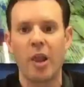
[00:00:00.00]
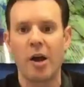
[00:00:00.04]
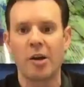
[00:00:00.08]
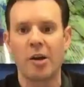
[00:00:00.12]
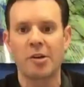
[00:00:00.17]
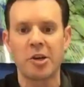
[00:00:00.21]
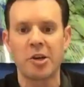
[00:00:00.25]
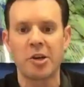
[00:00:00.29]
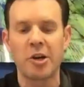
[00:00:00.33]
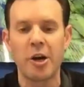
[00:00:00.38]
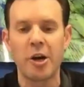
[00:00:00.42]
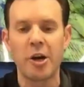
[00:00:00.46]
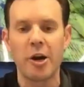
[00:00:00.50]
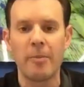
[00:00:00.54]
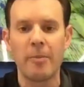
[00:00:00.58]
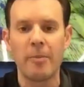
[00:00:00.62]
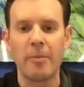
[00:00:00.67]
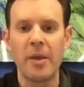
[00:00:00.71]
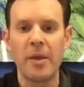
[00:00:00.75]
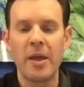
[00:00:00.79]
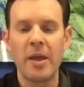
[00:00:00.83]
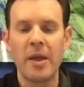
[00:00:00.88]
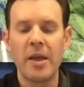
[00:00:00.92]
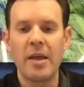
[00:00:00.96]
term,
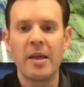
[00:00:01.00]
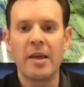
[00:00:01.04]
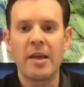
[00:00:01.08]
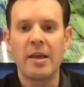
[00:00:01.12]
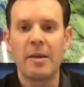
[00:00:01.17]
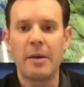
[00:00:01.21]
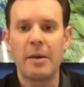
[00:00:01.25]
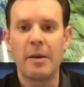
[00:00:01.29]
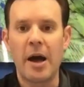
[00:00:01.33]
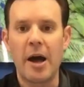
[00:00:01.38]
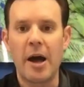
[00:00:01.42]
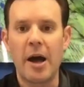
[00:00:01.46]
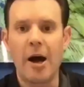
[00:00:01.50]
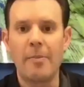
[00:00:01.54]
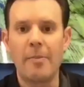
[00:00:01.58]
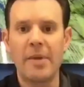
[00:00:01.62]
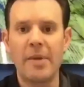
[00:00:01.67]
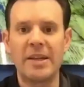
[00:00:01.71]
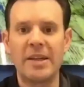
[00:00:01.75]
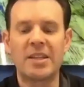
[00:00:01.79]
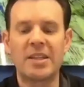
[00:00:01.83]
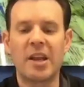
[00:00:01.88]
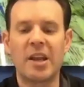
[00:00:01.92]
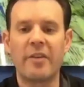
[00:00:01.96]

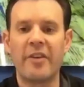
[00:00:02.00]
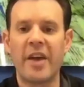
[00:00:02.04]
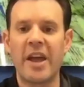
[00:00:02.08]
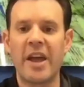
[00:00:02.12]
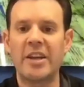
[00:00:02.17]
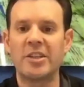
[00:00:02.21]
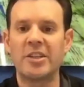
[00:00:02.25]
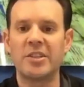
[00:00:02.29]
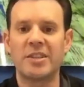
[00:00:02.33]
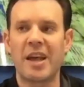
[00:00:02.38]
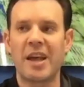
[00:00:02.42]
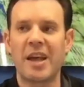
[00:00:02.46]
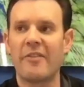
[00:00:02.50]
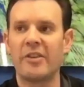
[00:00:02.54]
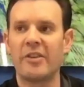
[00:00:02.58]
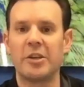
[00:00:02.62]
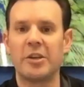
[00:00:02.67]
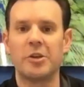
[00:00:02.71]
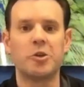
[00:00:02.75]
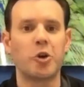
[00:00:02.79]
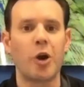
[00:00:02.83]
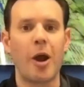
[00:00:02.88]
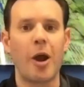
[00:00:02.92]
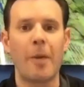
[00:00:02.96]
instead of agents having to
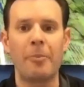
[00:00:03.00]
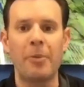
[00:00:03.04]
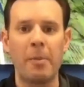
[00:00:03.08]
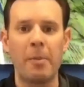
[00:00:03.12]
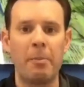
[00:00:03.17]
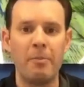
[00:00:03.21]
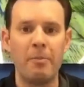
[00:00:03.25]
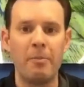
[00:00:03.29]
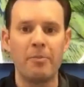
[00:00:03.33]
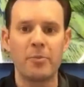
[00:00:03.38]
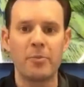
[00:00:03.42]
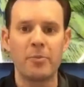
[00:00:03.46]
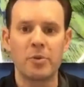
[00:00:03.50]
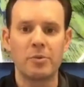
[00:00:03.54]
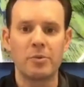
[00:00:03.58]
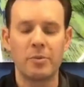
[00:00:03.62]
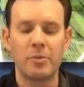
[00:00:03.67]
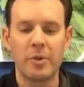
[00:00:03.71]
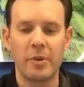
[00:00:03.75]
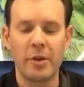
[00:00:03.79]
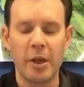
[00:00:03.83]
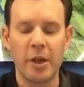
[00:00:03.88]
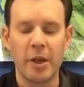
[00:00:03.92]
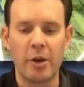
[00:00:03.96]
drop
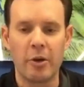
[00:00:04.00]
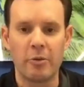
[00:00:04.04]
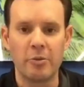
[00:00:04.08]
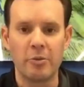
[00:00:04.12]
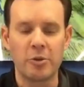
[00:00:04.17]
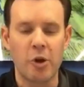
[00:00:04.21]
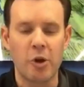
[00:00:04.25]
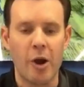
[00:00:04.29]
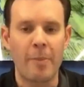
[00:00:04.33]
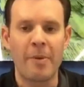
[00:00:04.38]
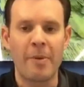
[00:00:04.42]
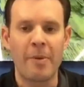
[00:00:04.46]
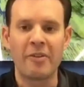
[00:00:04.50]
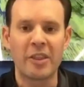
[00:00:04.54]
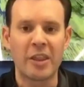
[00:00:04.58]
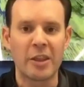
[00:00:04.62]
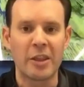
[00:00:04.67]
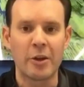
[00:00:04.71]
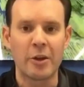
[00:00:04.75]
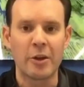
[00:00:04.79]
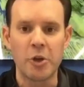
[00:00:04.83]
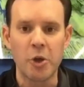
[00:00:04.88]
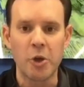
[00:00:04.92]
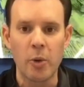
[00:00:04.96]
everything
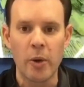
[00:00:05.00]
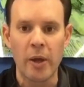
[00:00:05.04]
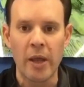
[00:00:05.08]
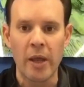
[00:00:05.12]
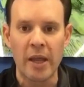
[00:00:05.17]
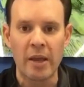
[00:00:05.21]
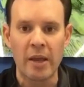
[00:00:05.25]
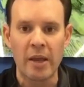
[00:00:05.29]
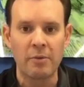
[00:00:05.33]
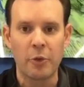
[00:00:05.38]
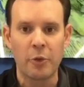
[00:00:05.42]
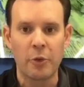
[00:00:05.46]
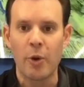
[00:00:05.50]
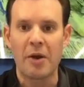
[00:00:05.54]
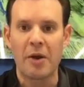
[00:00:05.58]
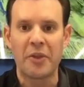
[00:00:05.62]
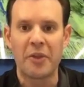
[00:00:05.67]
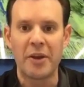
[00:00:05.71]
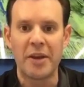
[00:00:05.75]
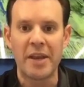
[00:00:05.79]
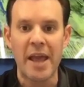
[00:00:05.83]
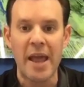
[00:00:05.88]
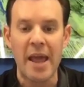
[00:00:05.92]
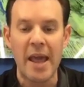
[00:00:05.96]
they're doing throughout the
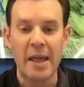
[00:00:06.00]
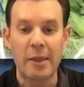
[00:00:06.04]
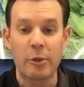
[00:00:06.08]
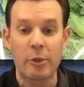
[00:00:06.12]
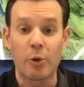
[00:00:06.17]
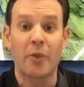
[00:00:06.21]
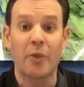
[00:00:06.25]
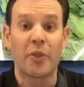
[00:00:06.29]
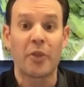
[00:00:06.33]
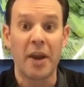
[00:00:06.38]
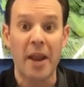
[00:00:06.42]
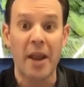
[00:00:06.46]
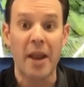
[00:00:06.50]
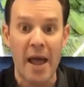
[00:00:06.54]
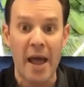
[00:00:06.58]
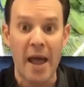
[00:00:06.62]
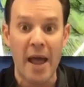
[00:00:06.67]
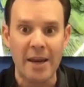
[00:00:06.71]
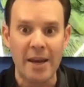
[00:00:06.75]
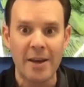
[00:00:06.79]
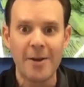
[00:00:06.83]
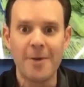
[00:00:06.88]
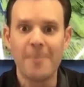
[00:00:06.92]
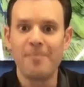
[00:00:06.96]
day, throughout the
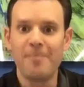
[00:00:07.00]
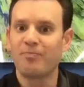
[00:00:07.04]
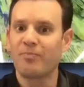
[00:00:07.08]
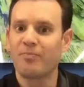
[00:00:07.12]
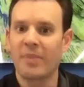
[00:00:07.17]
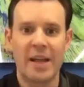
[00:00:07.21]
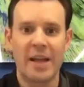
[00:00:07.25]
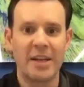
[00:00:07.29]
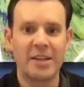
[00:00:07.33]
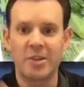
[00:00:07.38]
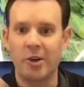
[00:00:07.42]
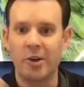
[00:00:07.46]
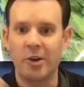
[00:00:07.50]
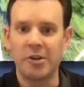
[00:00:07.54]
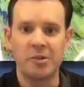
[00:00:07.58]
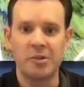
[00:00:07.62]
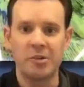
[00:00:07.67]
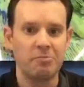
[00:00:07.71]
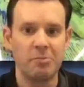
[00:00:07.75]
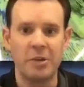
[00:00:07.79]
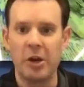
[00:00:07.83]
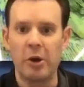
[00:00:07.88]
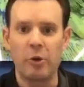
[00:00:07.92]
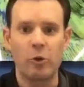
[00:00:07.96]
night, and start,
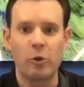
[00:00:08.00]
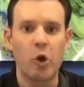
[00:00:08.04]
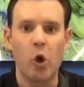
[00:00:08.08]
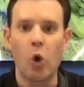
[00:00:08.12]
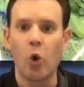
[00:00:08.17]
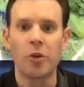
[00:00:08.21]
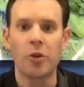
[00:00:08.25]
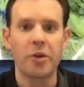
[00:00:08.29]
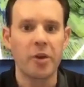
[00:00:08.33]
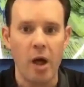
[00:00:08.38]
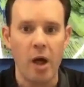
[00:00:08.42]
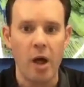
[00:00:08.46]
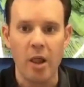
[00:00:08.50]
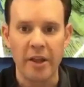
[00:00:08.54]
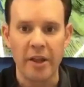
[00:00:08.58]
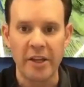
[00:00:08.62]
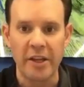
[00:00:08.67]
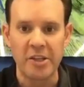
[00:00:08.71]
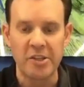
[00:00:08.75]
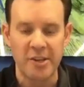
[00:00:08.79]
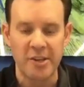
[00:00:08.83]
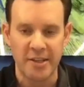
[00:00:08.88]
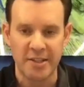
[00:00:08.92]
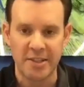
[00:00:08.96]
cold calling and
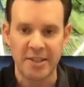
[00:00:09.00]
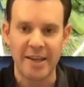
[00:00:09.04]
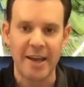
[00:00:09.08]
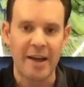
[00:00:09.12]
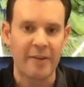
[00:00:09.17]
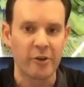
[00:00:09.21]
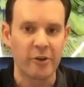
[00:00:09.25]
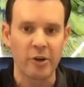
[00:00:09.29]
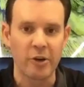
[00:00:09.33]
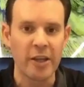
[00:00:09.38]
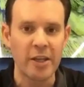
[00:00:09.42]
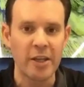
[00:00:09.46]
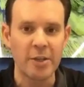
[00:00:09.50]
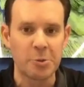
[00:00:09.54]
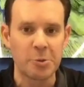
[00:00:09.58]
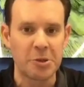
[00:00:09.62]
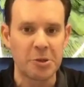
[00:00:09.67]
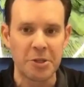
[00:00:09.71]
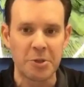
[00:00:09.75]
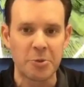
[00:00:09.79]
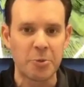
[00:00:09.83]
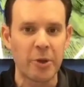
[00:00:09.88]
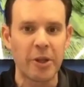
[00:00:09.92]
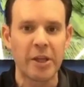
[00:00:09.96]
chasing after leads, which
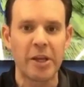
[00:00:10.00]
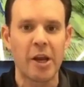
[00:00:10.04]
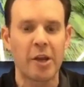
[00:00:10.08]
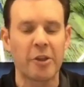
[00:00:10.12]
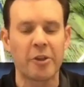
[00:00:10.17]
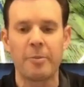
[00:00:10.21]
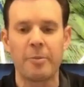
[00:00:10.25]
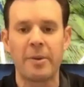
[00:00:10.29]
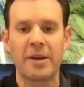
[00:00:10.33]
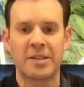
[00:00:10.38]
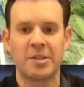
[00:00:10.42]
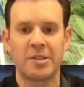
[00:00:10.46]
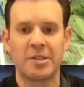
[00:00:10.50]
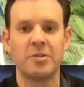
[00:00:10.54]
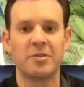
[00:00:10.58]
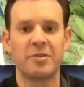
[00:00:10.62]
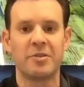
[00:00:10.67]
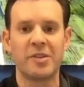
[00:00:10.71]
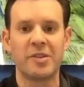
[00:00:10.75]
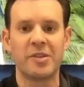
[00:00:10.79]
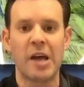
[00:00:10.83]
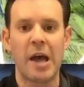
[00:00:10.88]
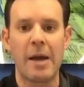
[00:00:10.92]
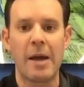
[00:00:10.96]
is really not their best use of
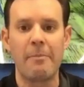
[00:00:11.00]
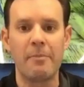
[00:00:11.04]
time.